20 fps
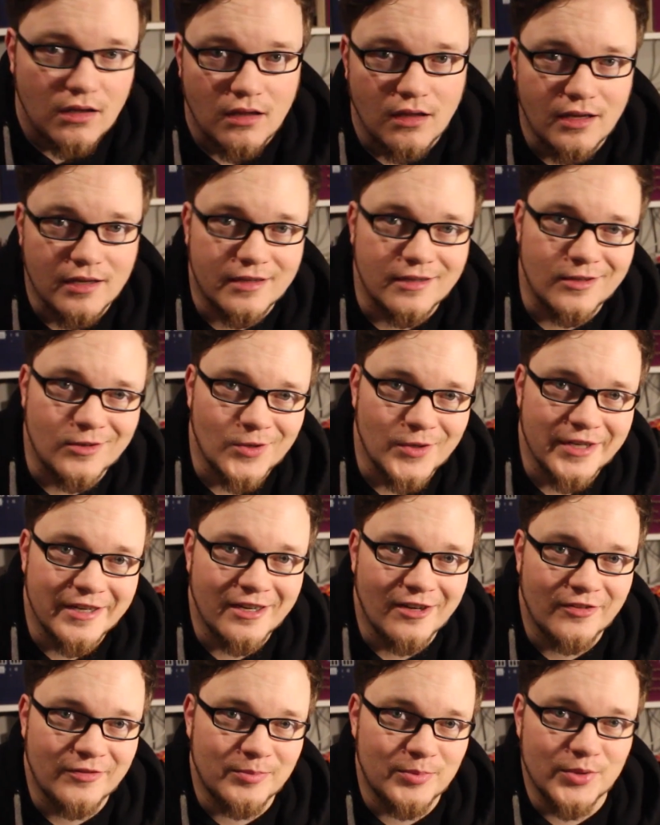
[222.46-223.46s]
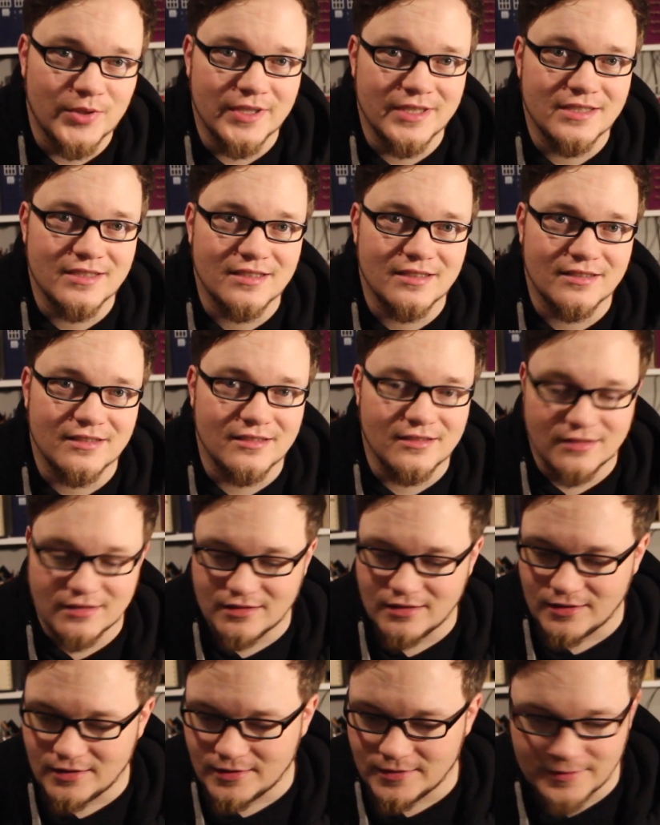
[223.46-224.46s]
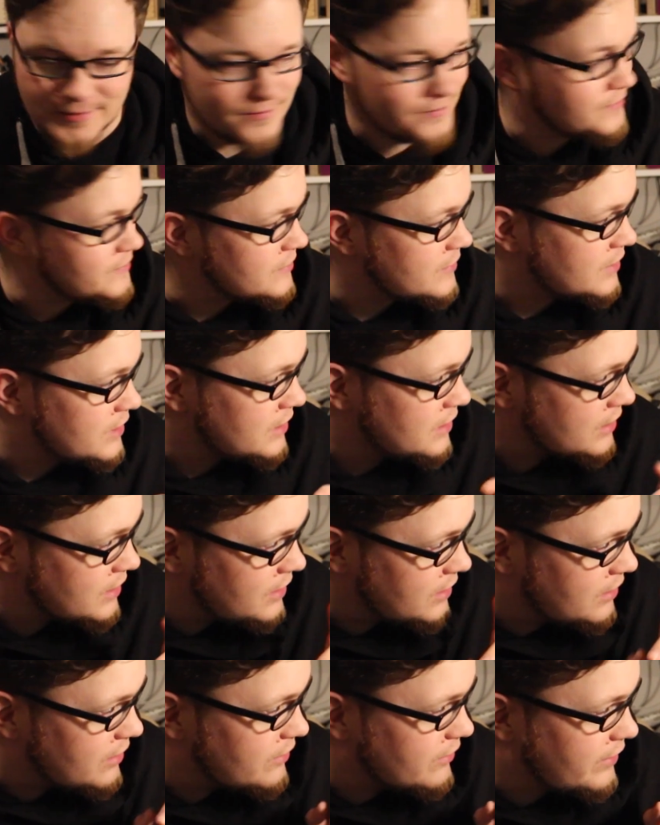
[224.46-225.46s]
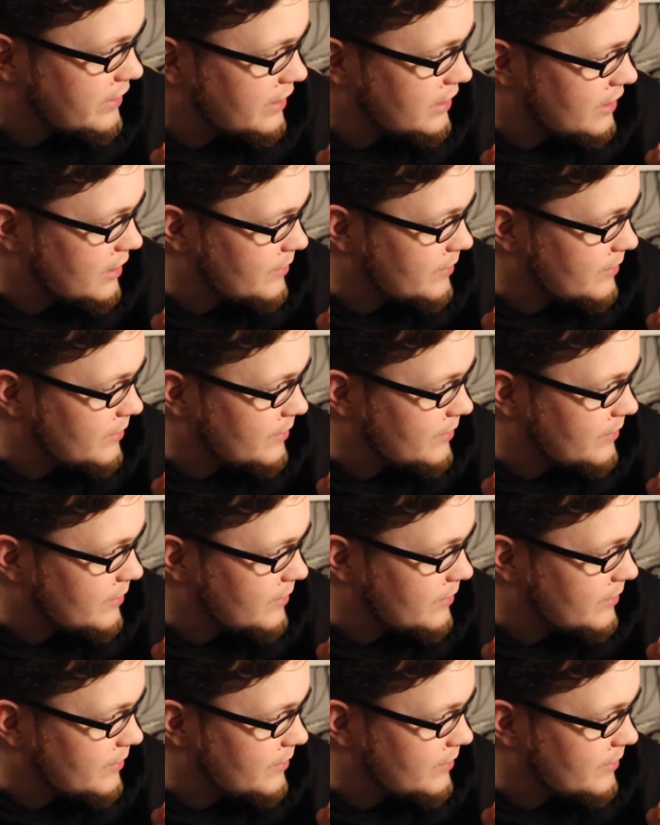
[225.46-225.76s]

like a good enough print that